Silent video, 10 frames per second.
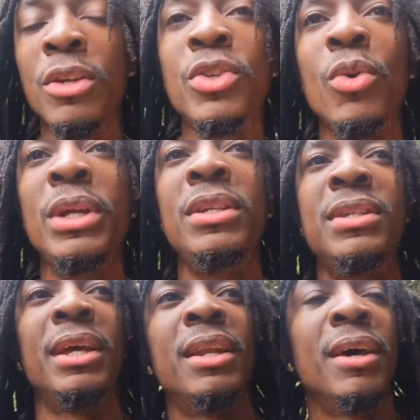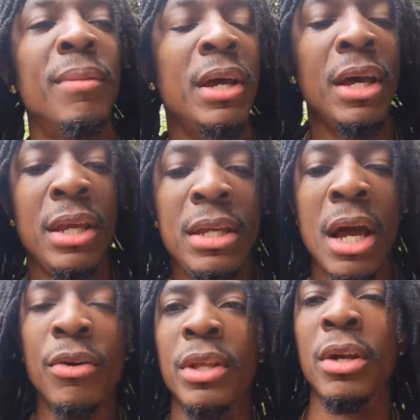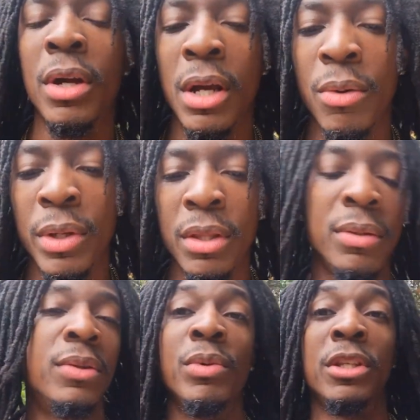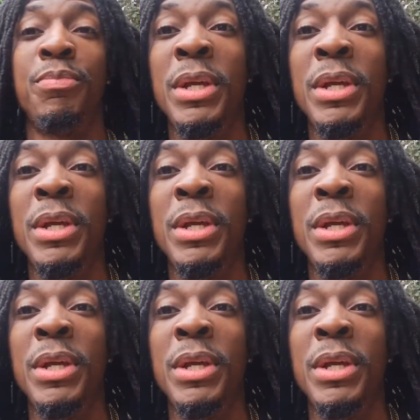So he said he out there with his